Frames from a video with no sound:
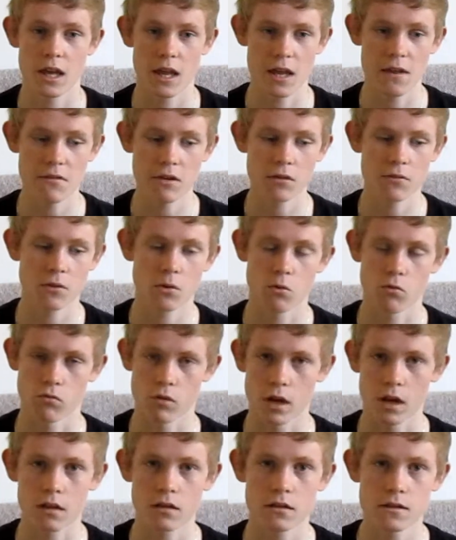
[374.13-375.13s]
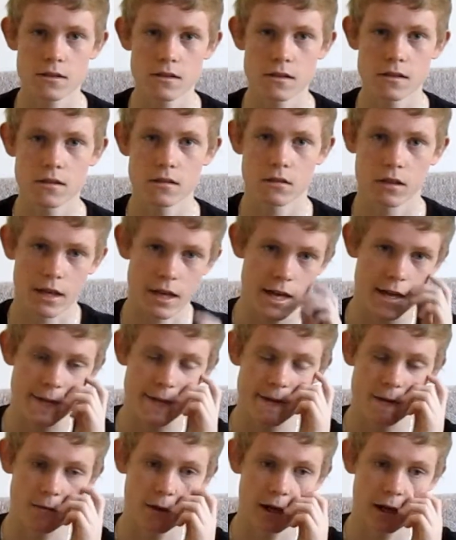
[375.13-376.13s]
Even if you're reckless, like, and
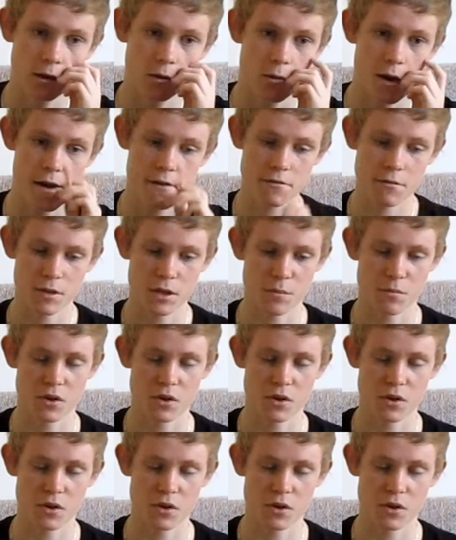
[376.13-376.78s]
they're running away from you,